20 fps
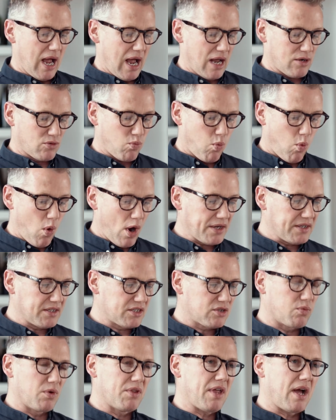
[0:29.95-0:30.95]
And
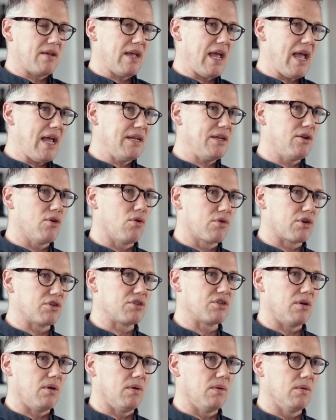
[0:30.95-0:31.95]
whites without any oak
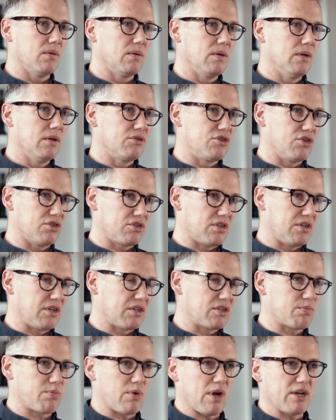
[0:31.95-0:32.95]
at all, just an
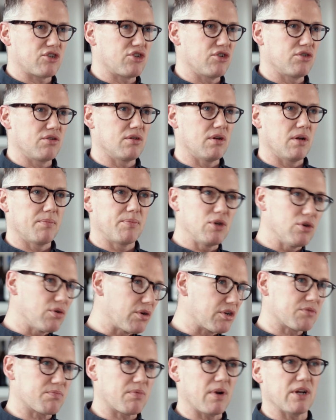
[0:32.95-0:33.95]
expression, a
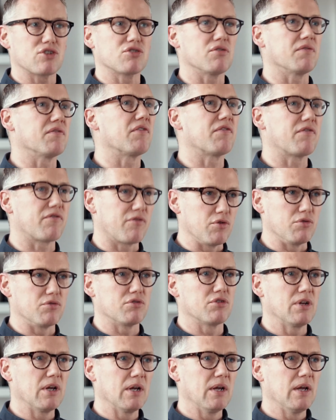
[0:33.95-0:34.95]
pure expression of the
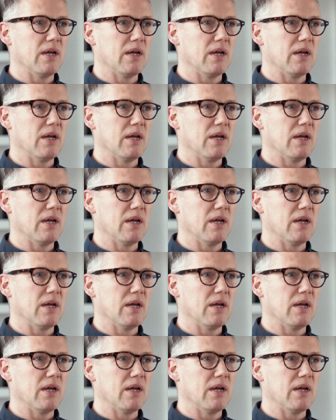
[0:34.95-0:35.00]
fruit.